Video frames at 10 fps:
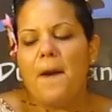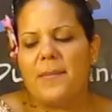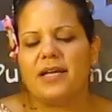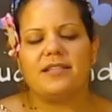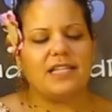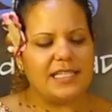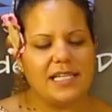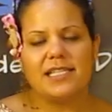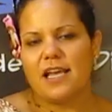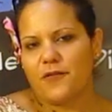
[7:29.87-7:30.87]
but this
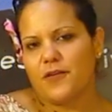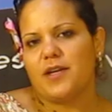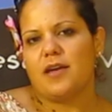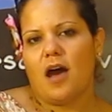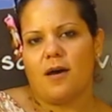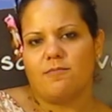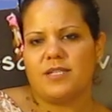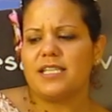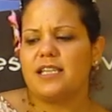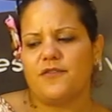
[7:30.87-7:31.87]
is definitely
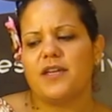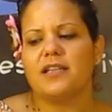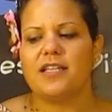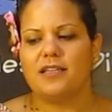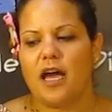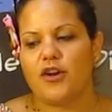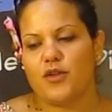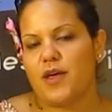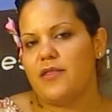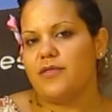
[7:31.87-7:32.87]
significantly lighter
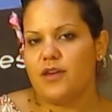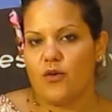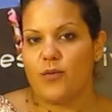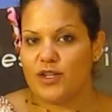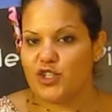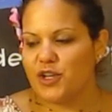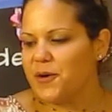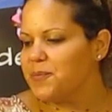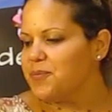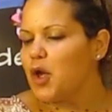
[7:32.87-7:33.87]
than the
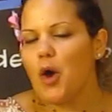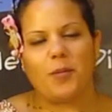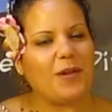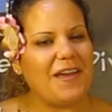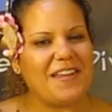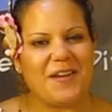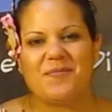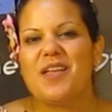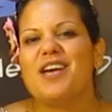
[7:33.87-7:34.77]
original. Hope you like it.